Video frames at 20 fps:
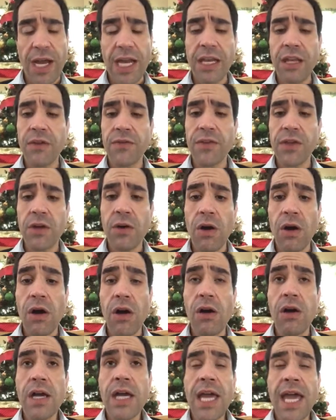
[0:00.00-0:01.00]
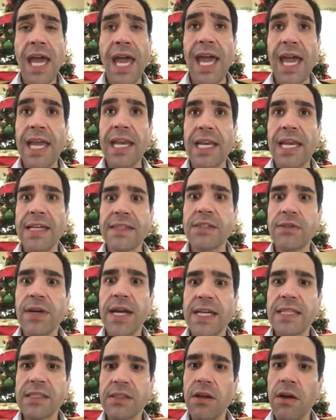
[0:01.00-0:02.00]
I love you all. And as you
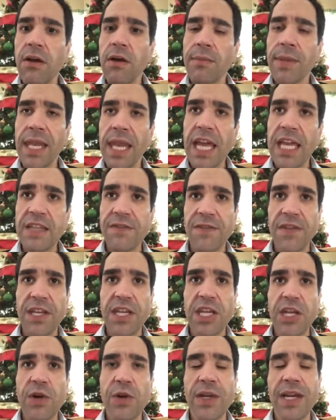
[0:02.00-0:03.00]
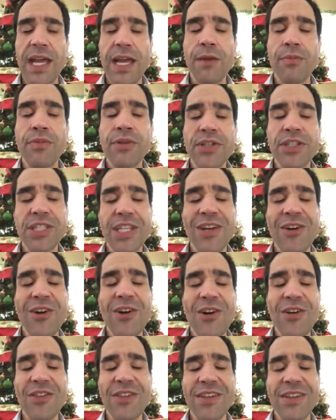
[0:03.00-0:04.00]
guys saw in my last video, and I appreciate
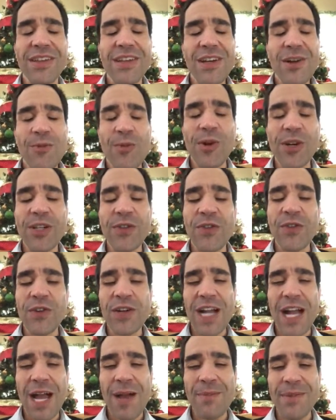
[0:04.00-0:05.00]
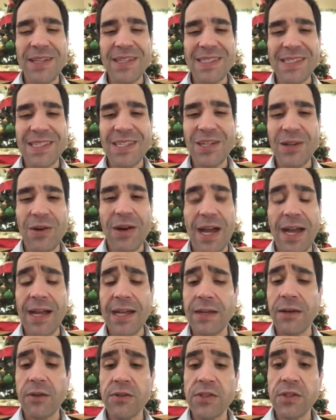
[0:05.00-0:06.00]
all the wonderful comments,
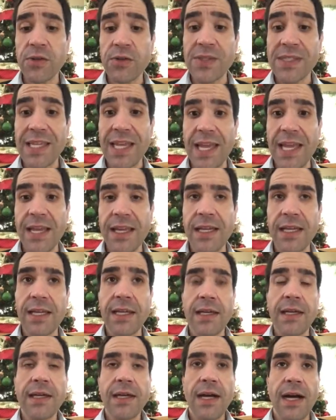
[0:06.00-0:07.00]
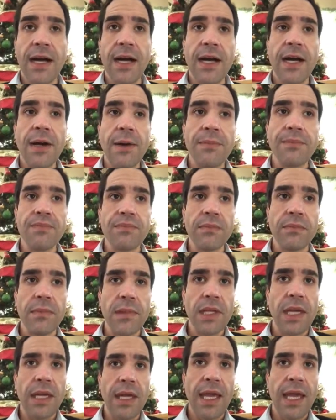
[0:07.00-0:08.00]
I also sing,
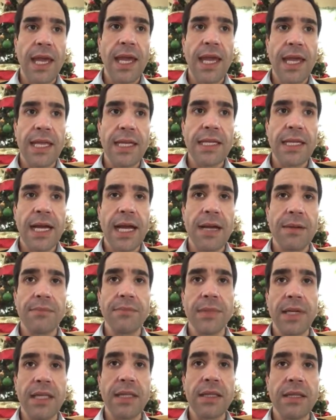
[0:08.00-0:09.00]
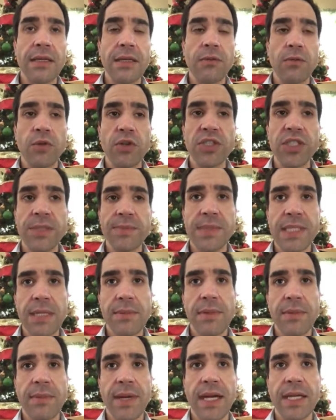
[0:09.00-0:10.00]
and I'm in the worship
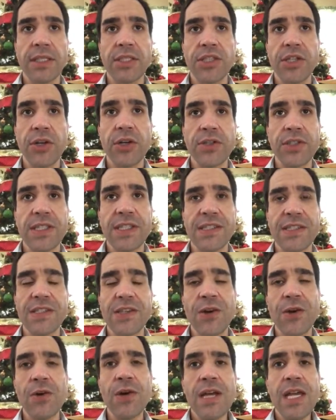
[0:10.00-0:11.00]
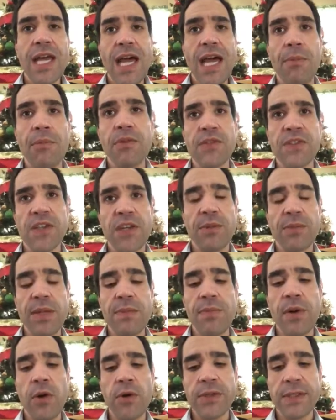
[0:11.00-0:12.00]
team in my church. And so I'm also going to
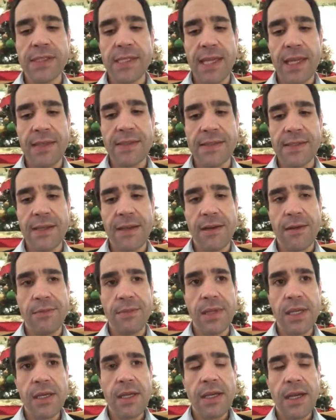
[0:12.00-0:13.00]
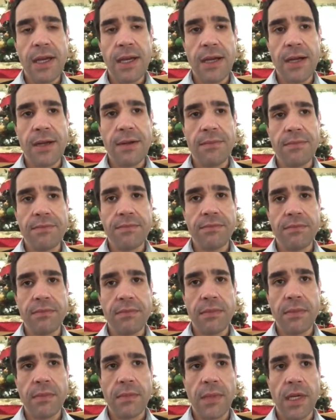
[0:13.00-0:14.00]
be posting some
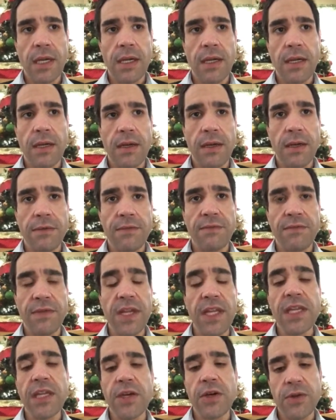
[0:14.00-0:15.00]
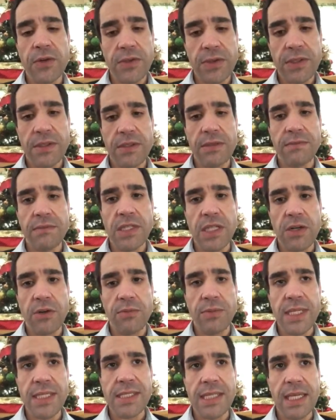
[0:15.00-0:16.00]
videos,
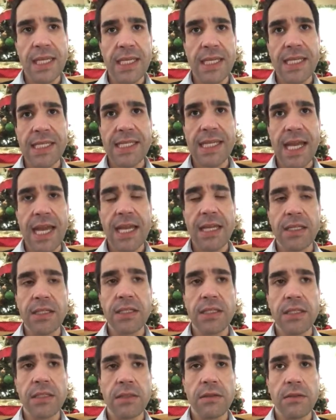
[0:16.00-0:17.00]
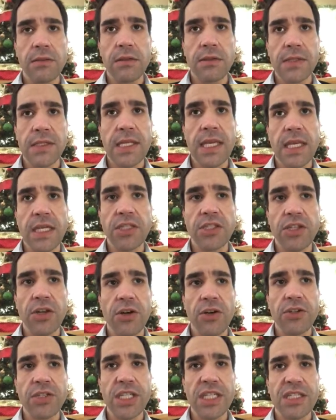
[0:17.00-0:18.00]
me singing as I sing in
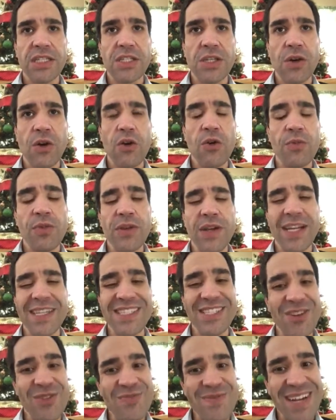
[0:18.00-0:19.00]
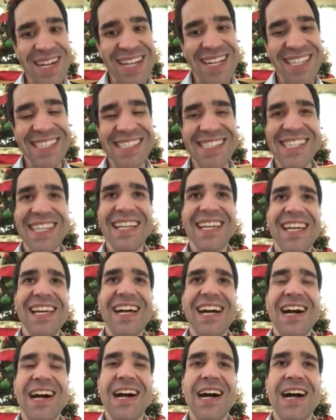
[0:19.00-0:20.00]
church. And so I hope you guys don't mind.
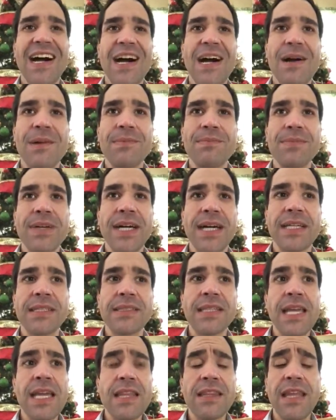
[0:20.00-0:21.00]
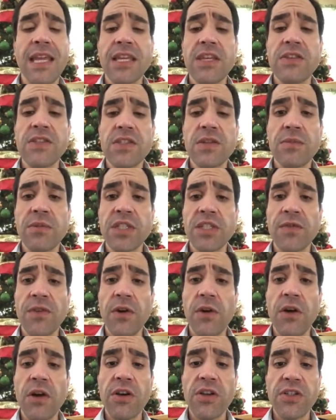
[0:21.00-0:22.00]
But thank you so much
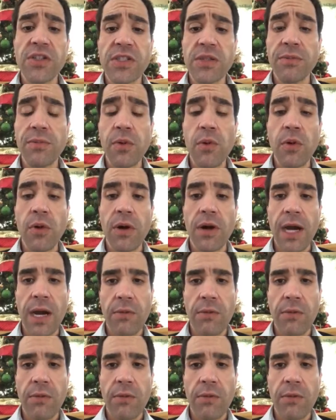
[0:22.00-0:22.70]
for all your support.